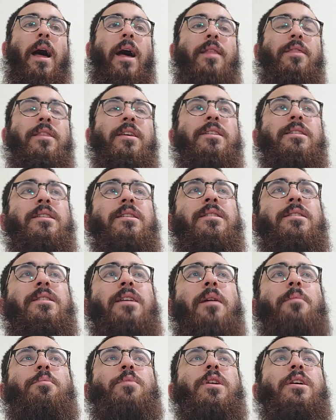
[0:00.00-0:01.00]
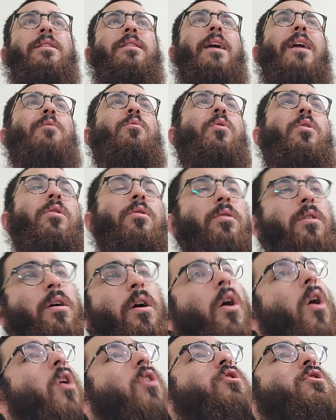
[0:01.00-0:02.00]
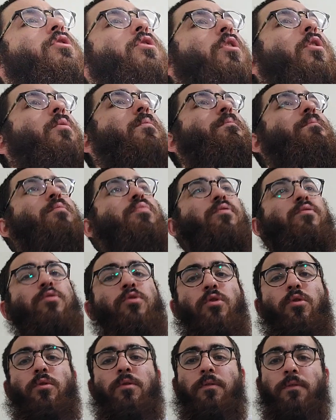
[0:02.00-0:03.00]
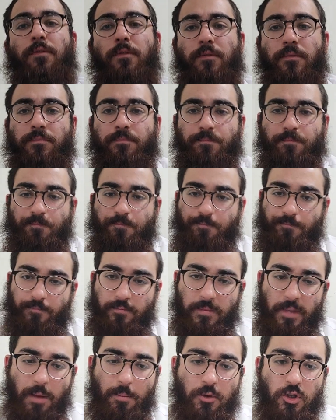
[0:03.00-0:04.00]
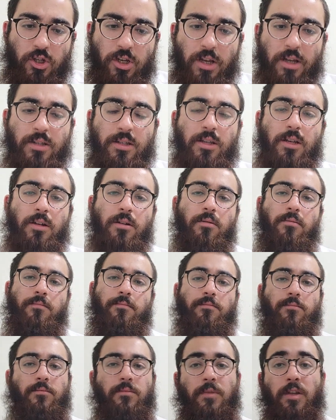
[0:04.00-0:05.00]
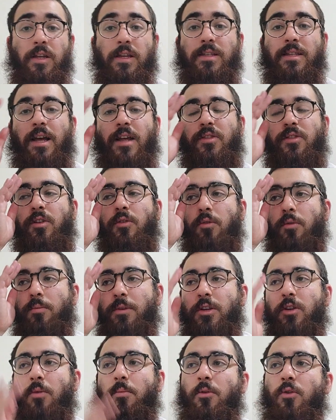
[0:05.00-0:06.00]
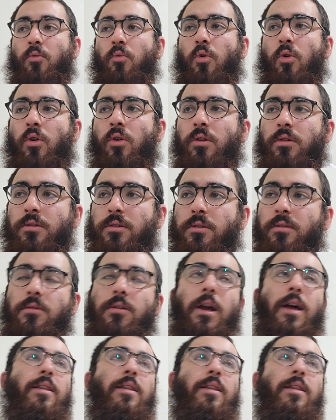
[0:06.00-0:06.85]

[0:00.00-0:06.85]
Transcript: And this is something that will also prove that is here, is that there will be no more wars.